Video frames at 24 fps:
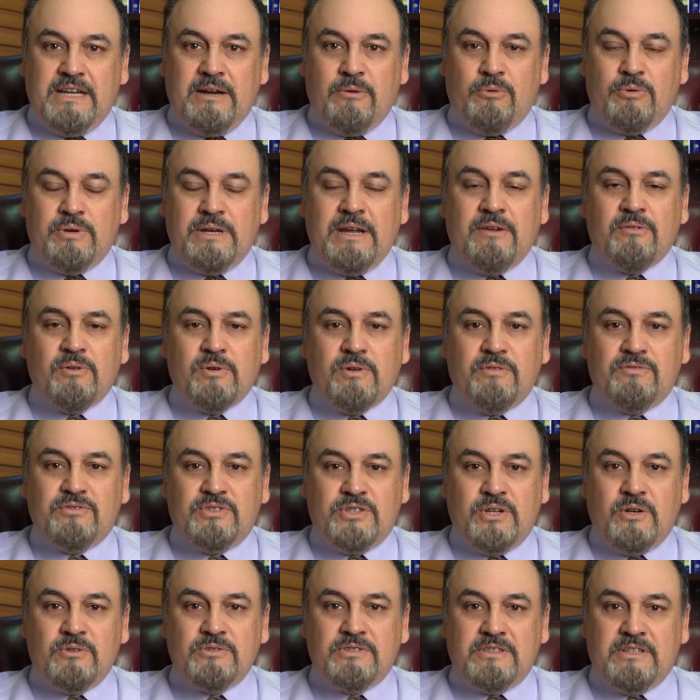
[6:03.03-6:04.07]
would never have
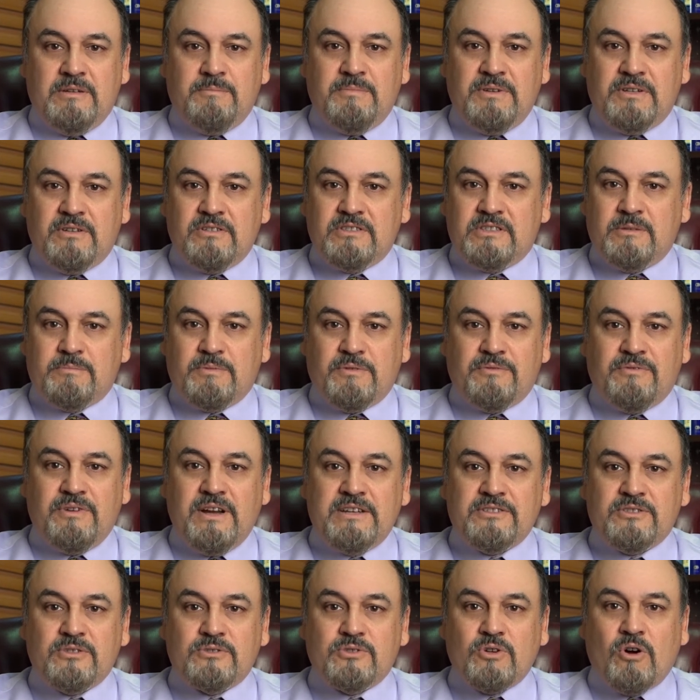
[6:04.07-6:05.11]
chosen it because the
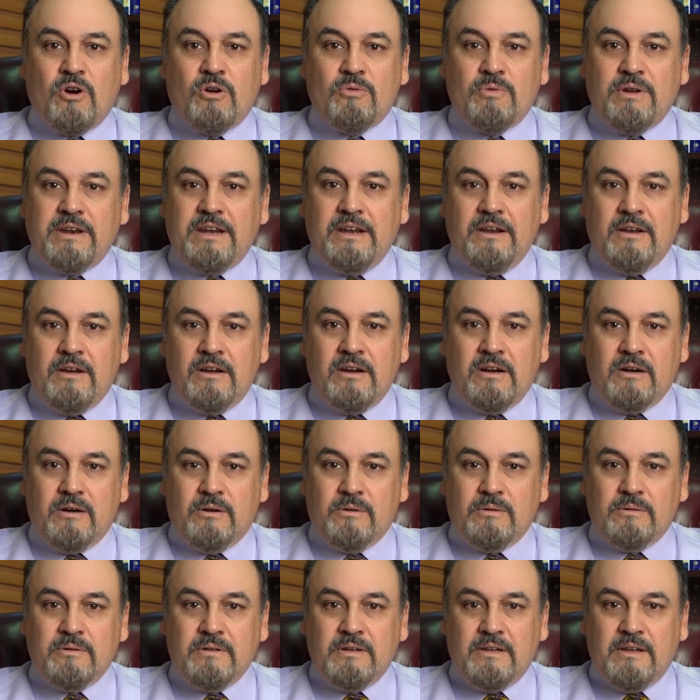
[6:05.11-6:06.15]
professors already
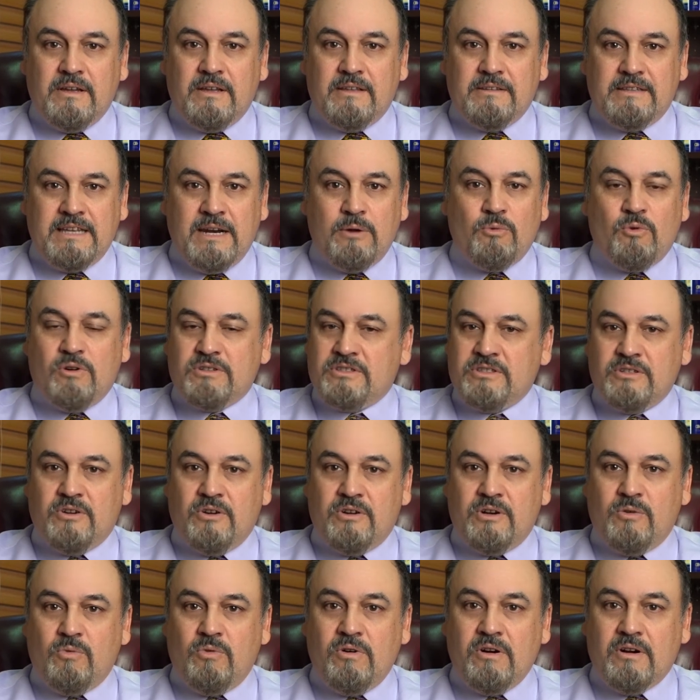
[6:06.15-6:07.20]
know that it wasn't
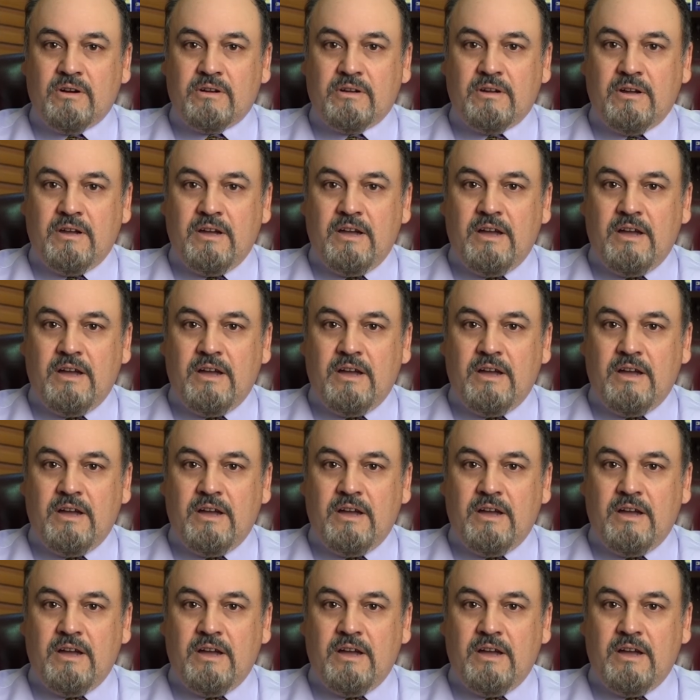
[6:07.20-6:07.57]
going to work.